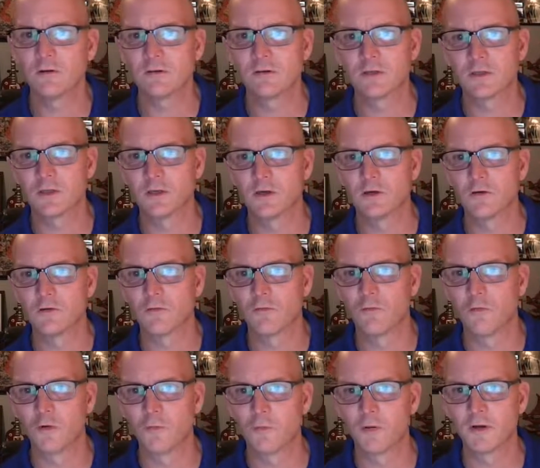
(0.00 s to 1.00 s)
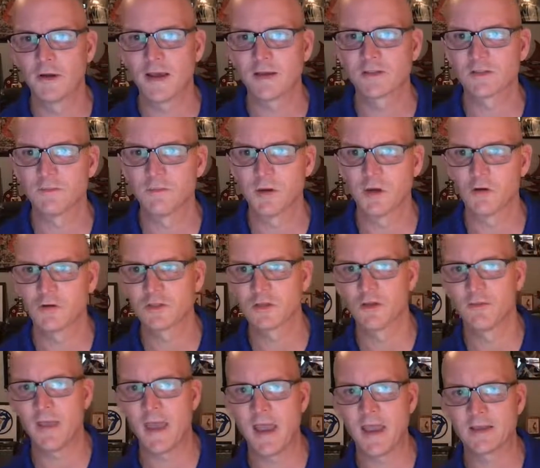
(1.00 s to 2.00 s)
So we'll put out some posts on
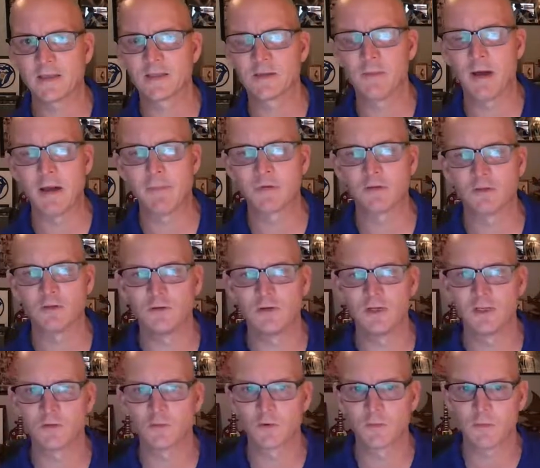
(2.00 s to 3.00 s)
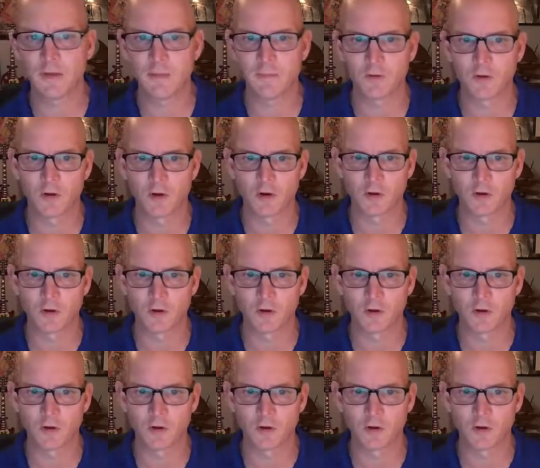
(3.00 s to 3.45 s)
that and some opportunities where people are